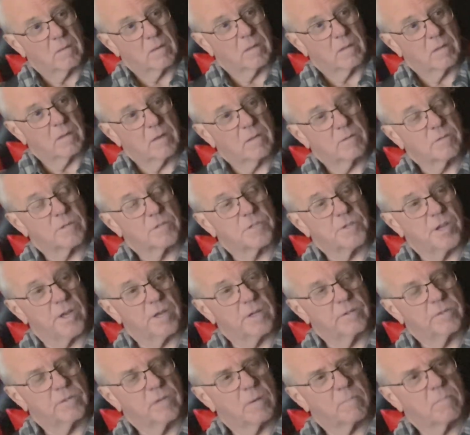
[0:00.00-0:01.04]

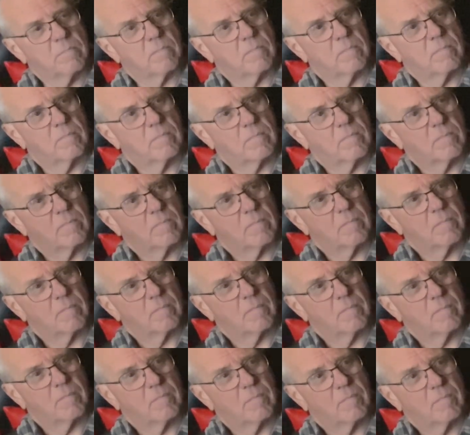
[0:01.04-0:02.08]

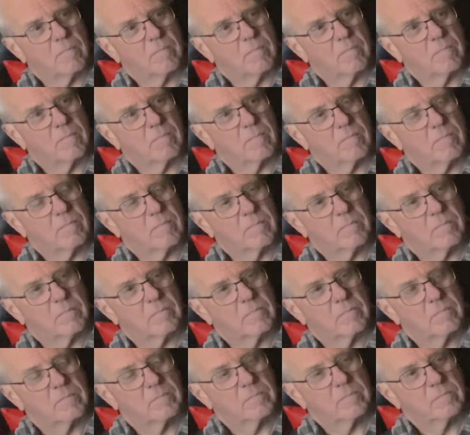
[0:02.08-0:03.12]

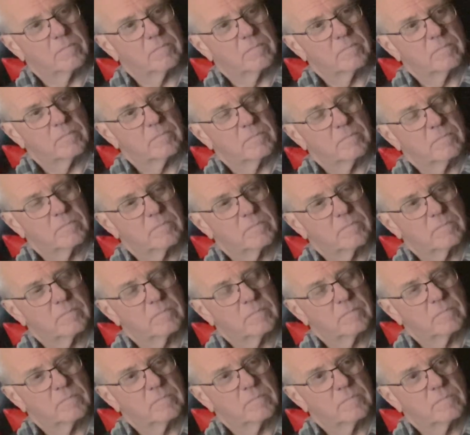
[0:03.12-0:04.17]

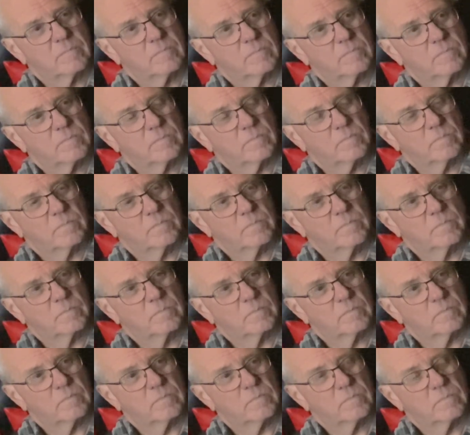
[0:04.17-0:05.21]

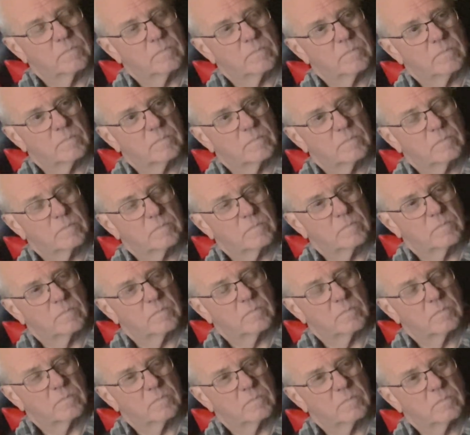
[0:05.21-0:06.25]

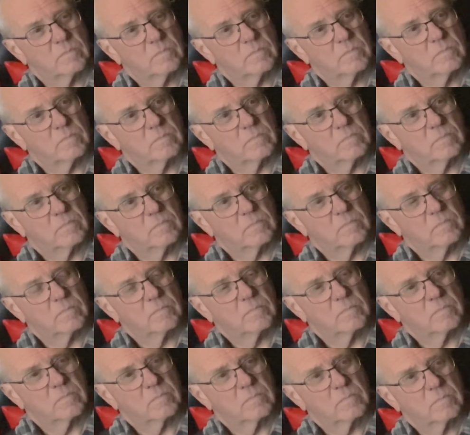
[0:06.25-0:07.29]

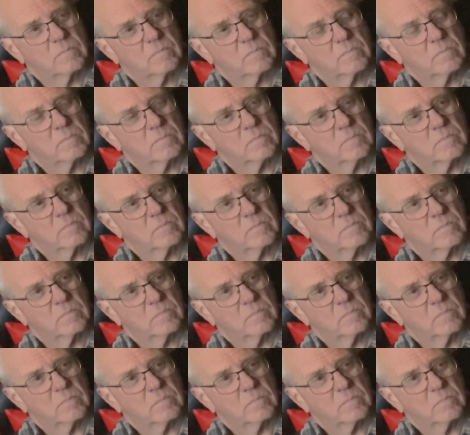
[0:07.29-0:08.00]
(silent)